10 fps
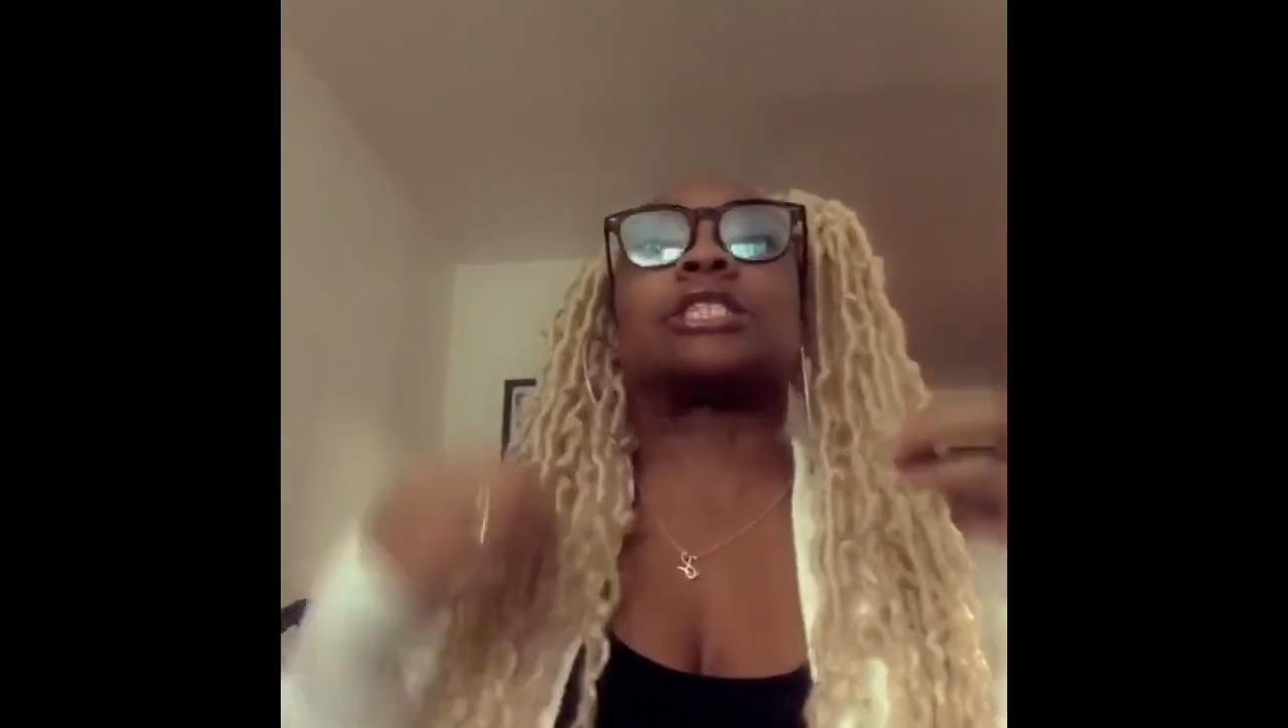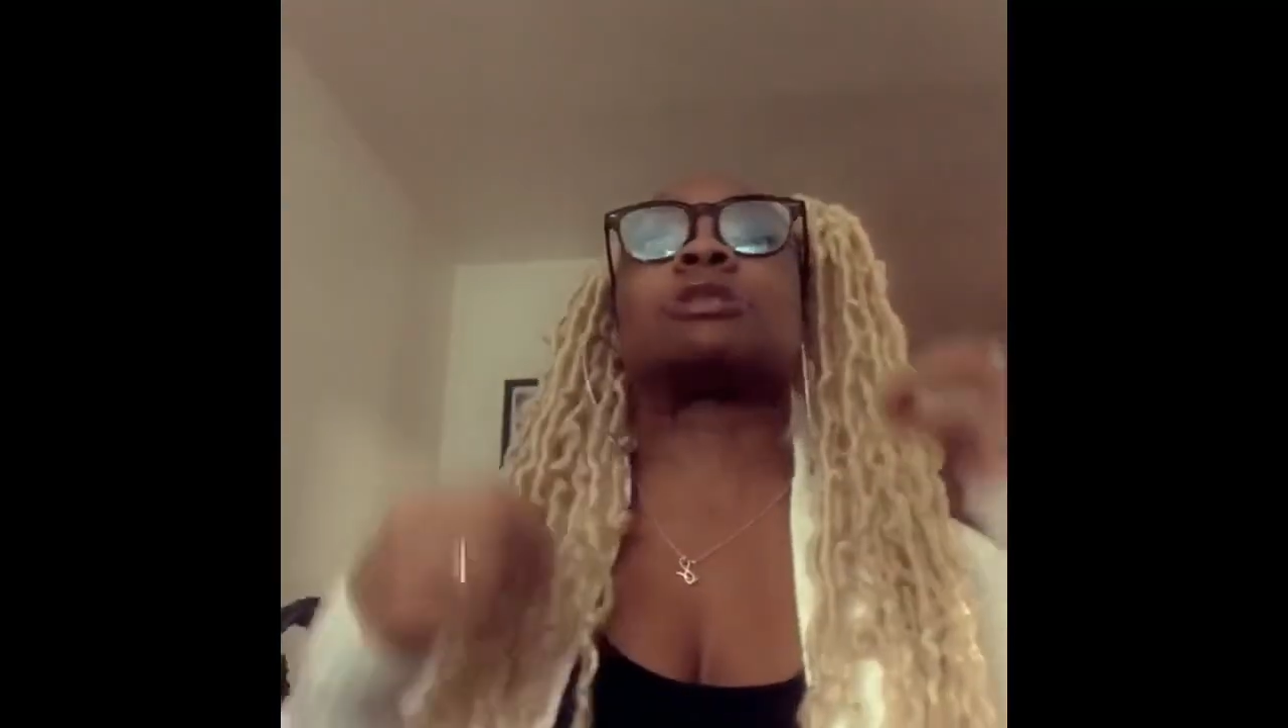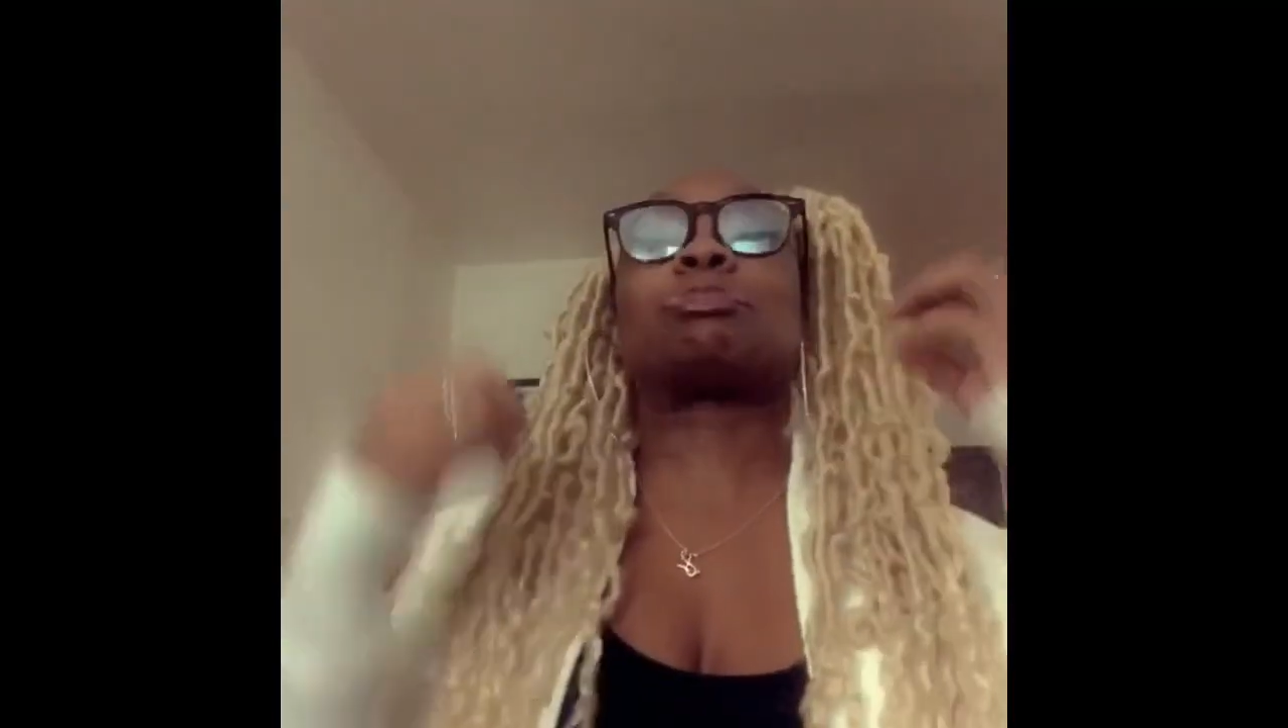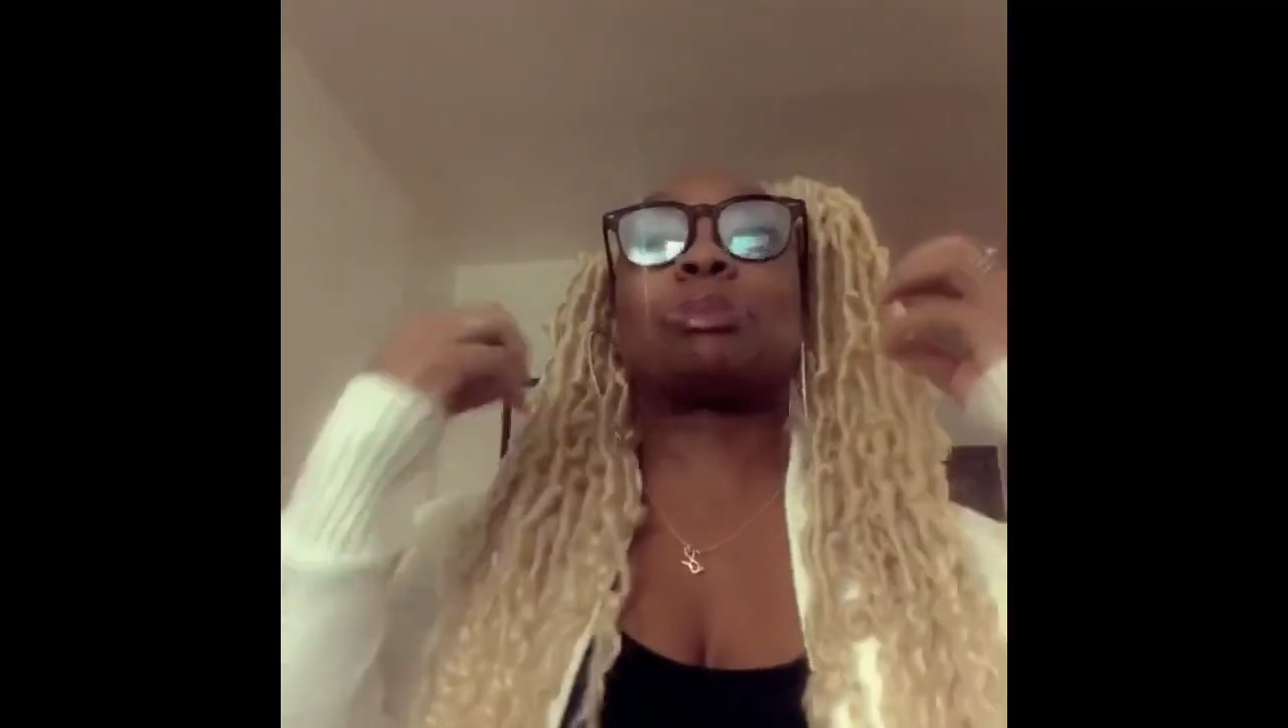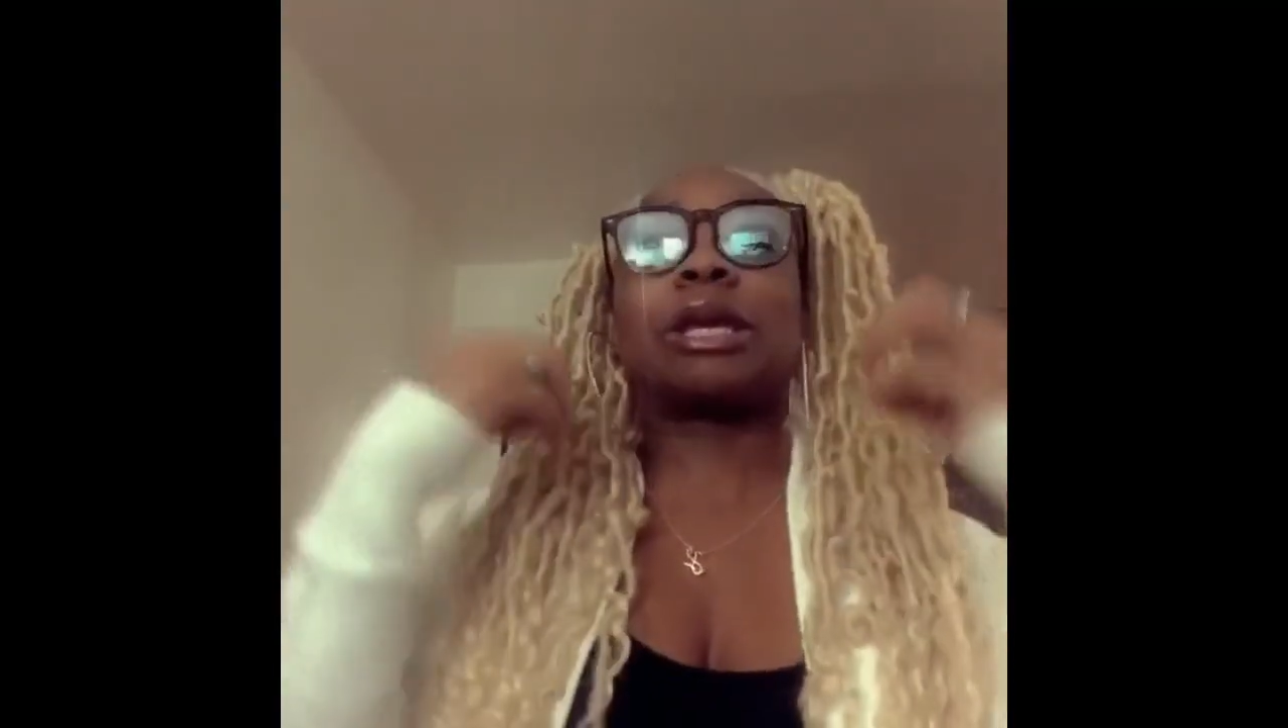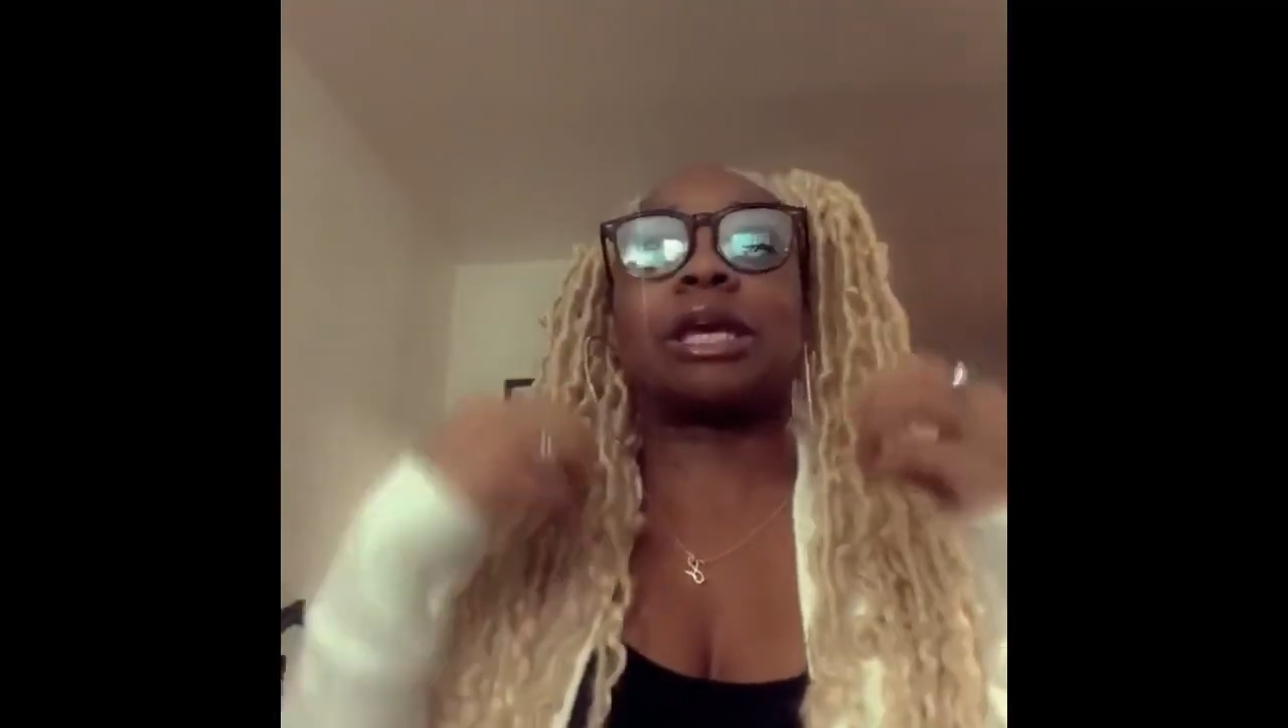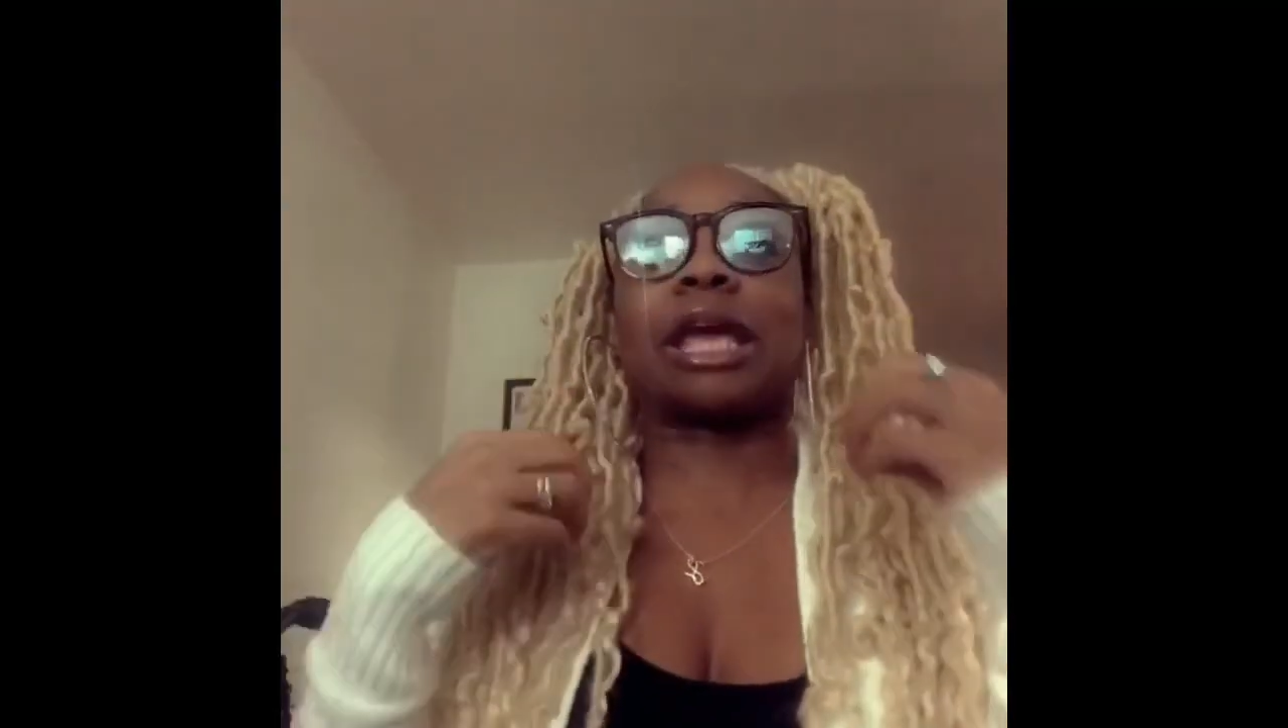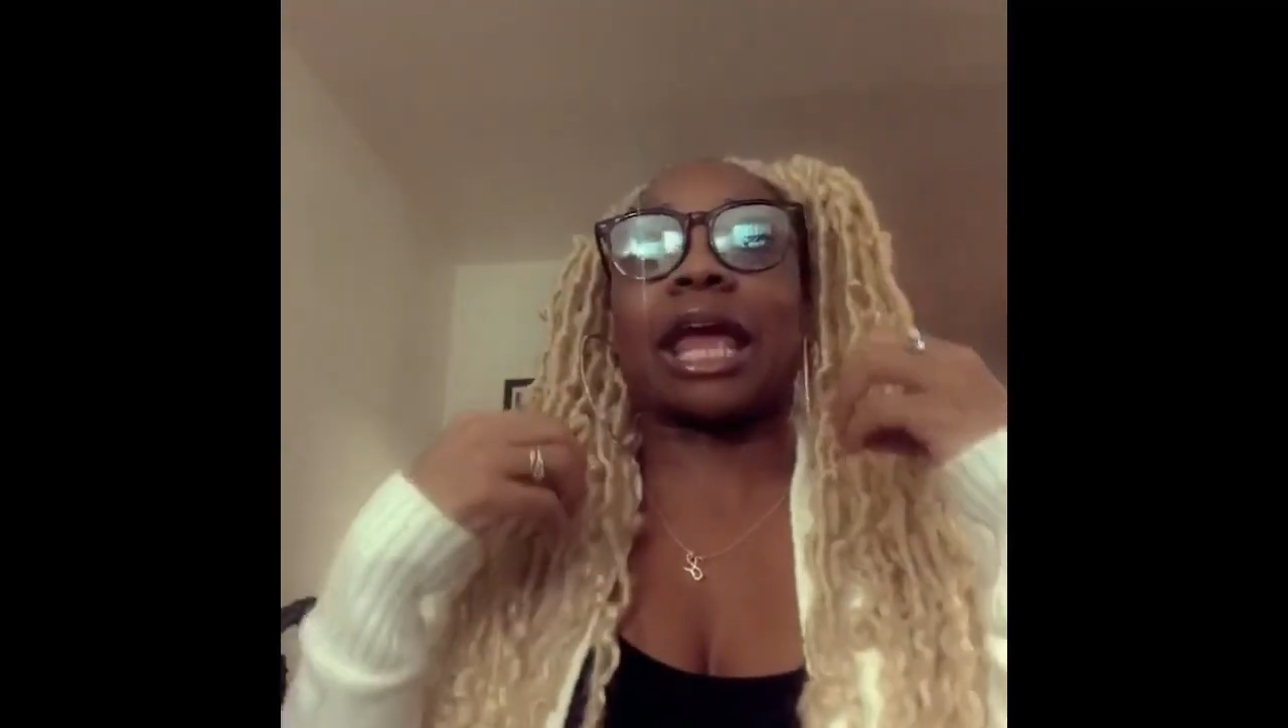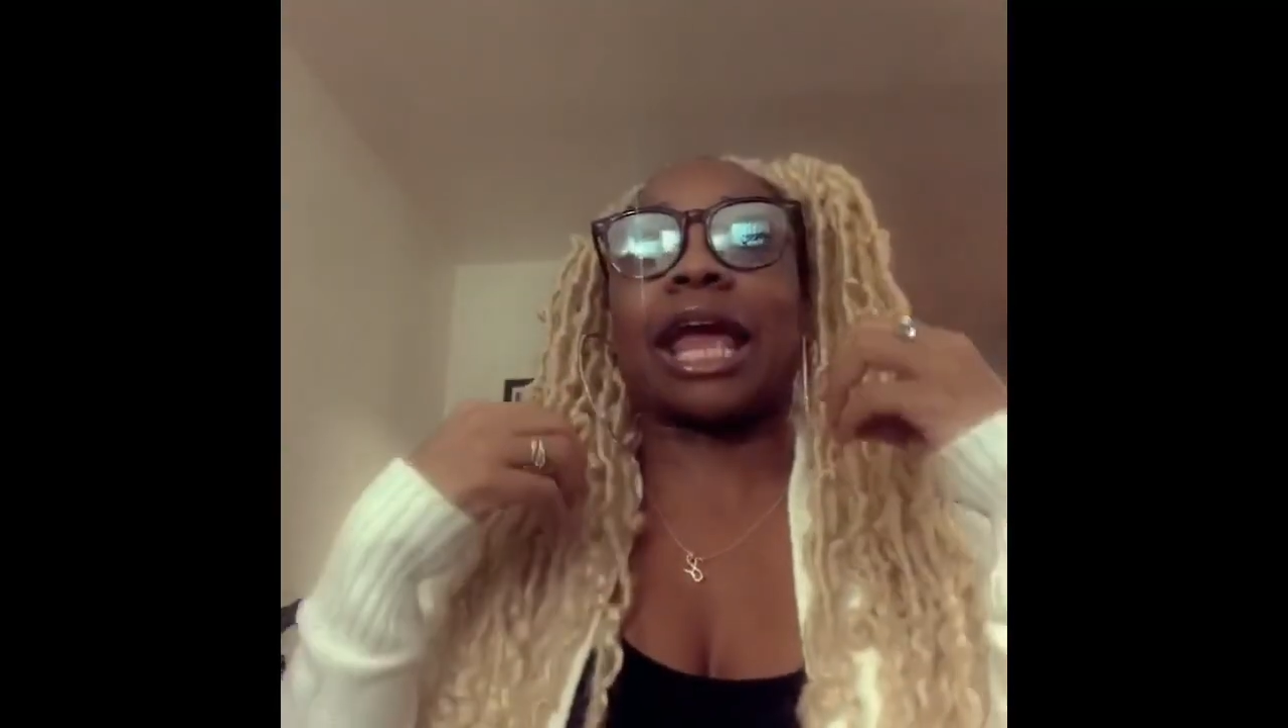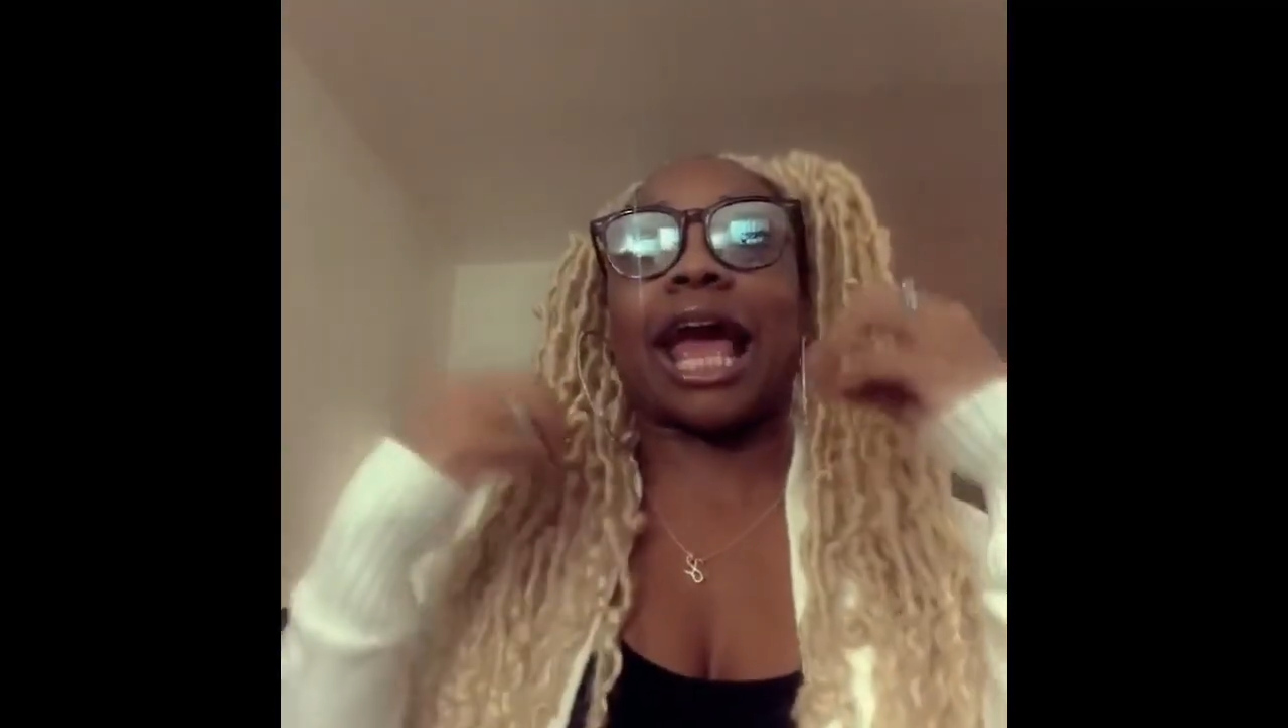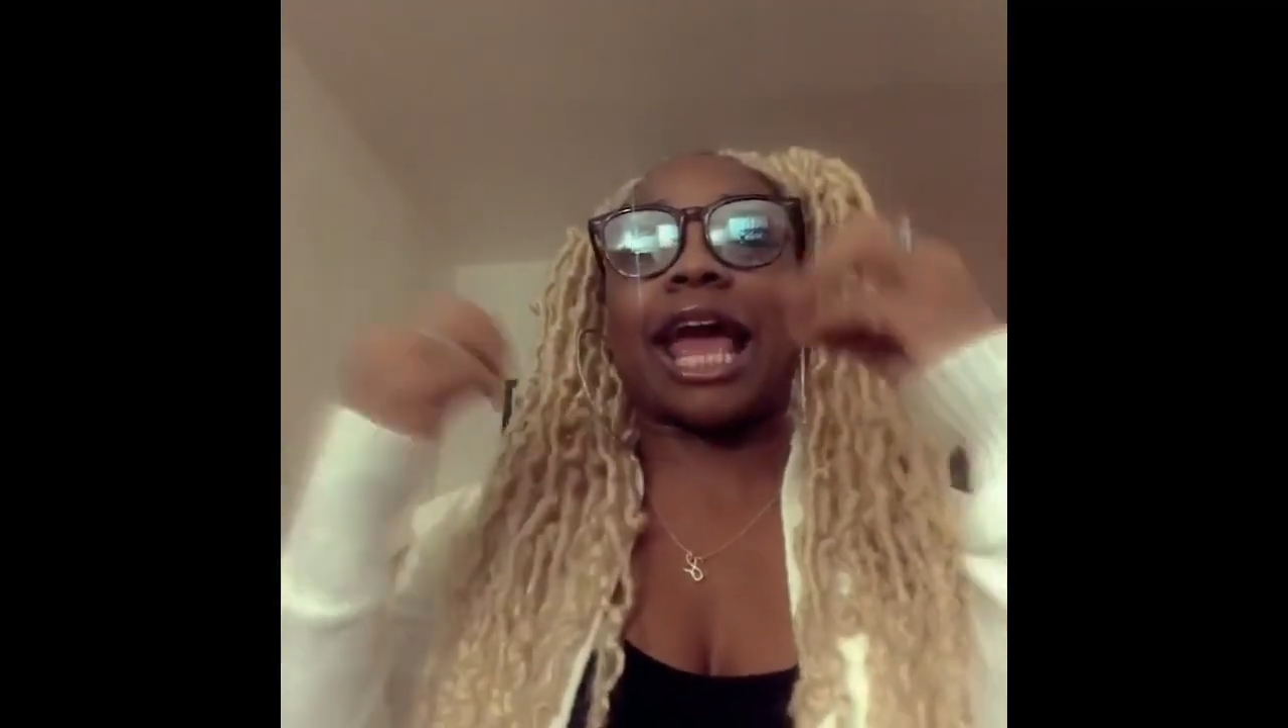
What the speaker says: speaking